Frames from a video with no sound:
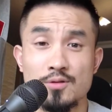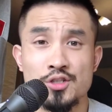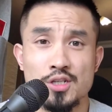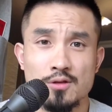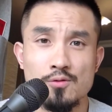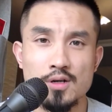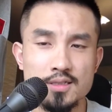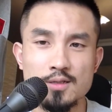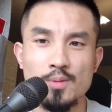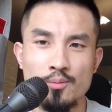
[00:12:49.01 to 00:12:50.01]

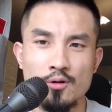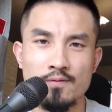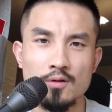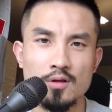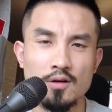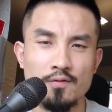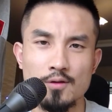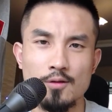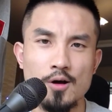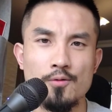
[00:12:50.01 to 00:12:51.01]
shitcoins in my portfolio for
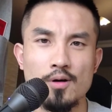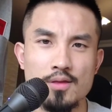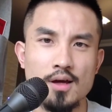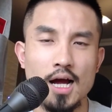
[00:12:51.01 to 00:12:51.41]
the long run.